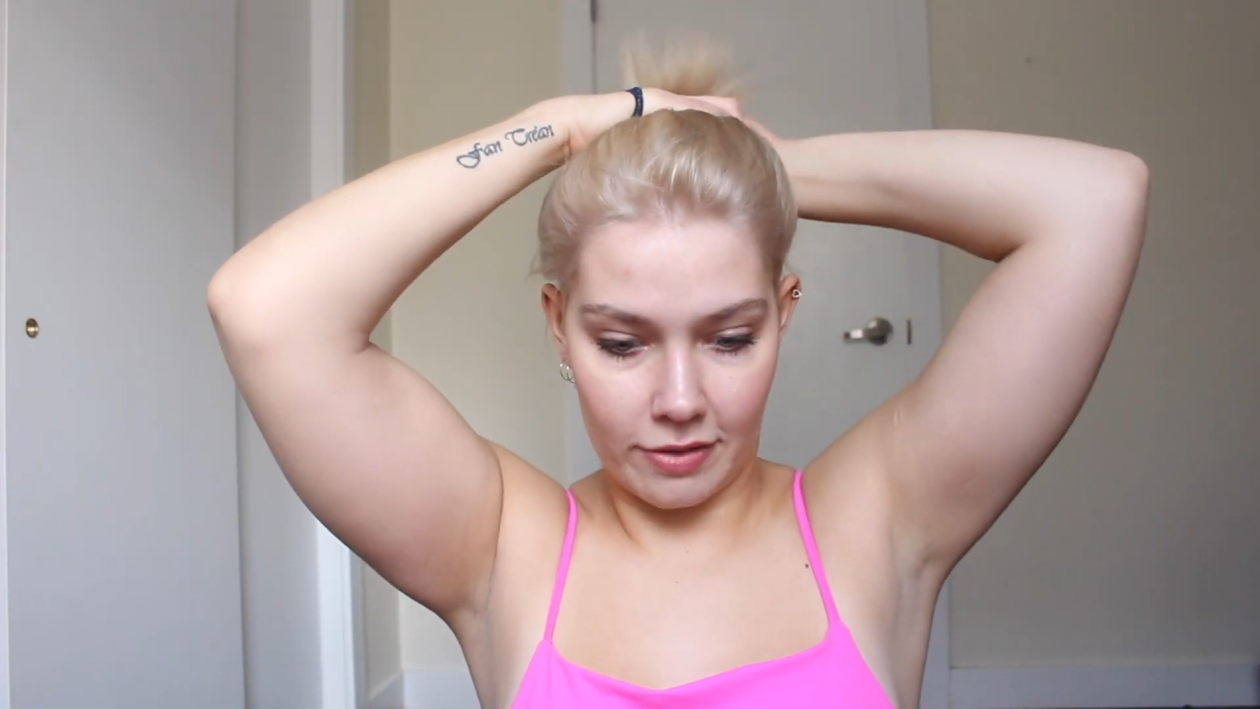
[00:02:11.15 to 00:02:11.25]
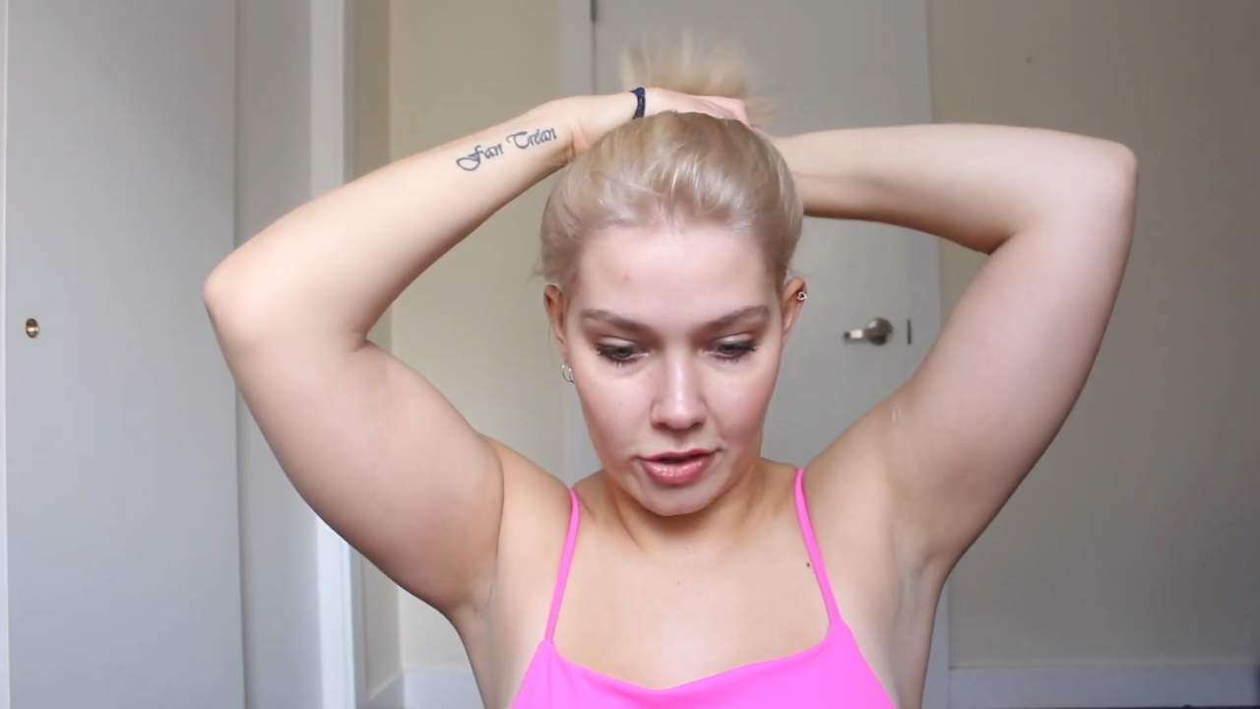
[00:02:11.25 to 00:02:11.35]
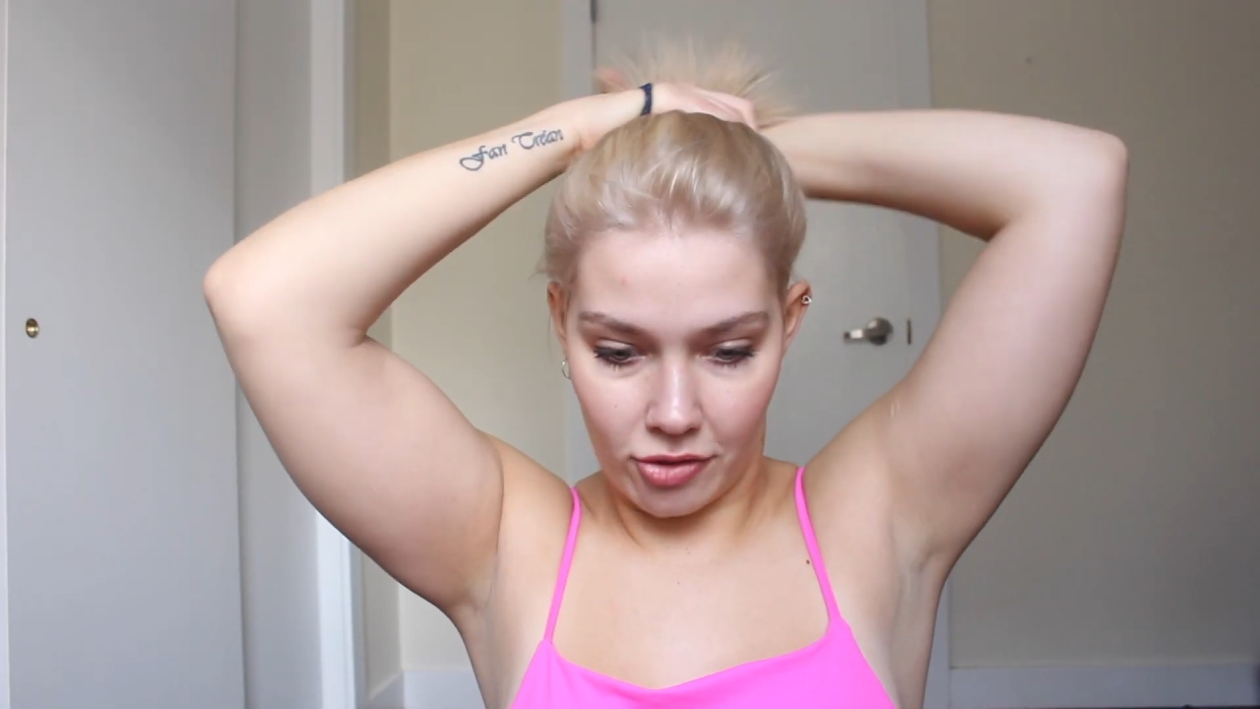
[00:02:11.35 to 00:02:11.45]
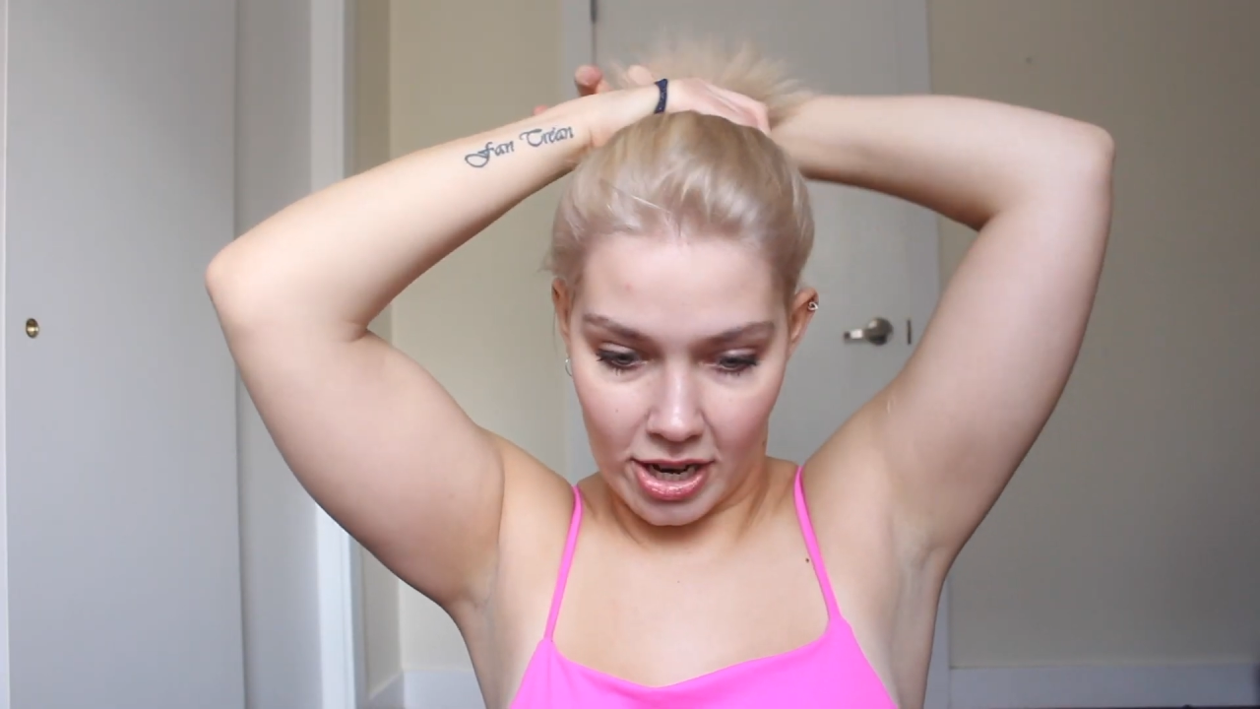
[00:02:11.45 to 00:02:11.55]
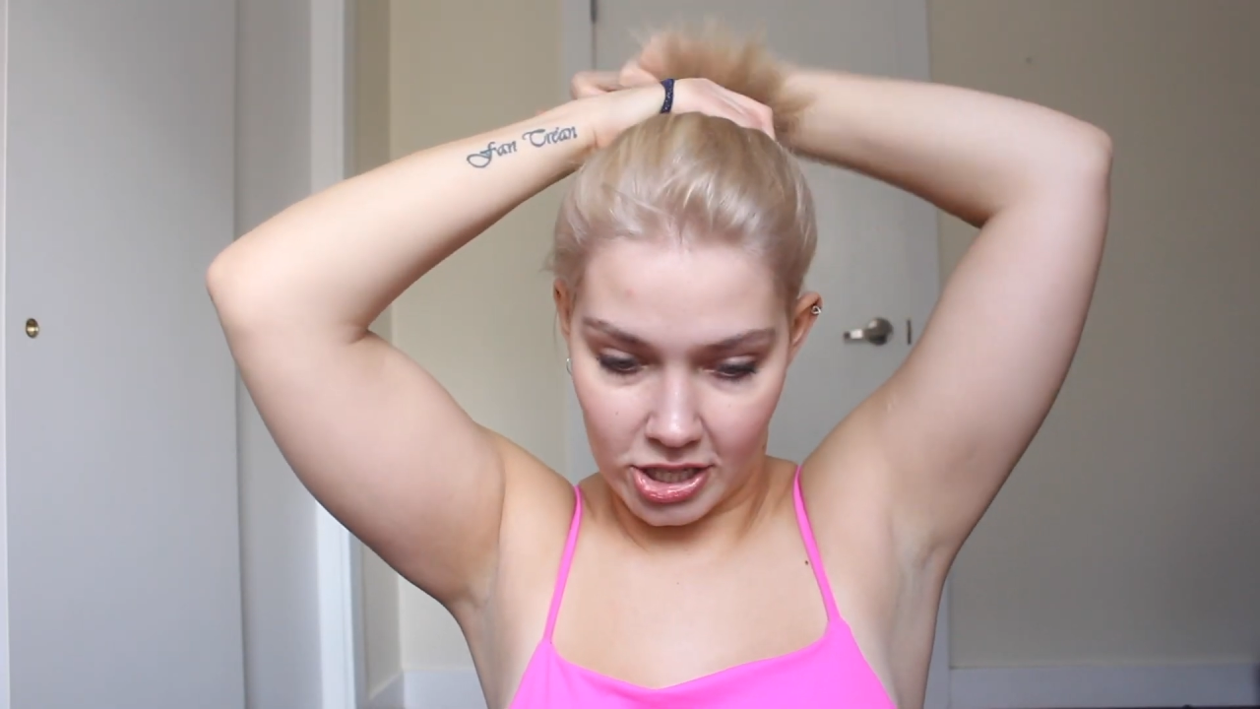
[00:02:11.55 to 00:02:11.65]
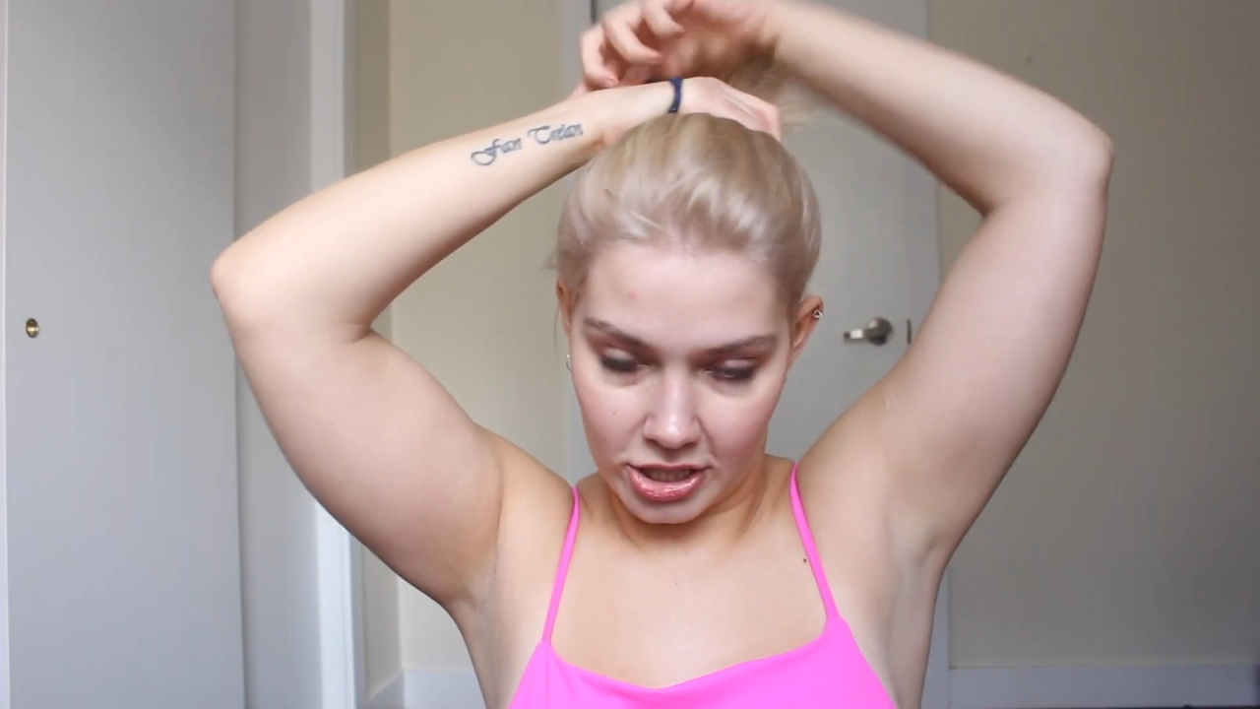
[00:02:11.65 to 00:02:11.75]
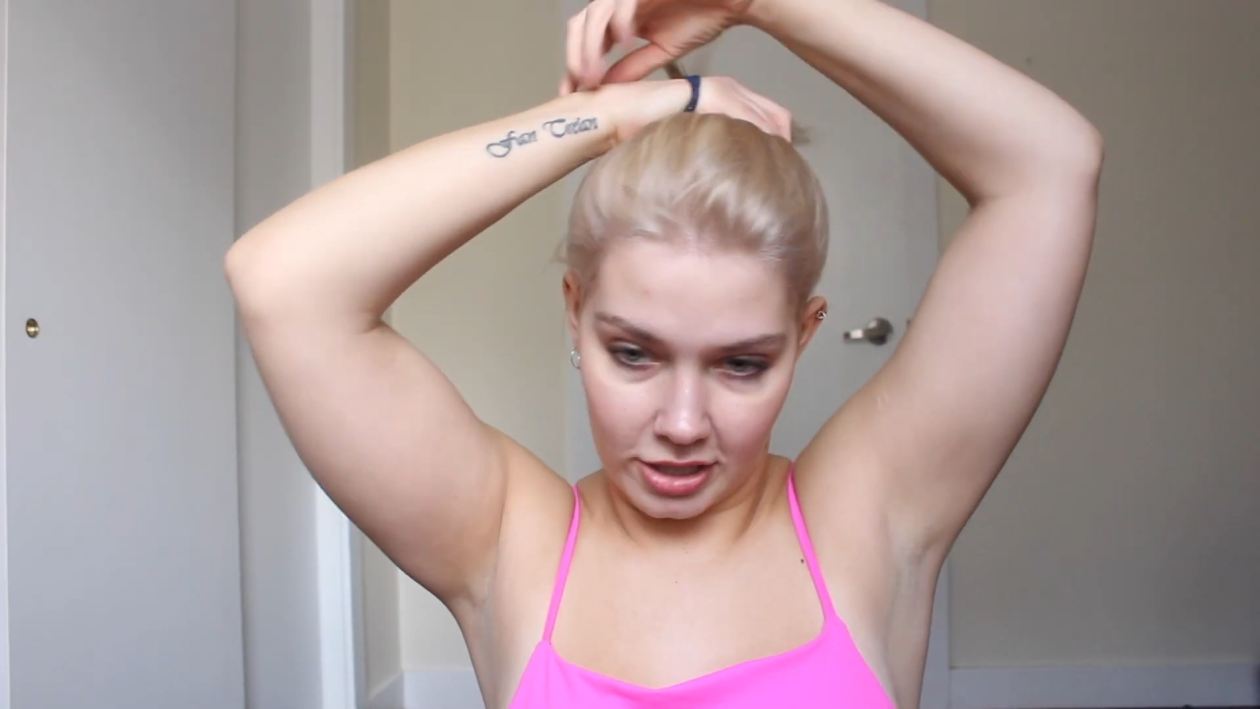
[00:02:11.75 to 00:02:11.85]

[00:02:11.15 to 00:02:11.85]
of a rush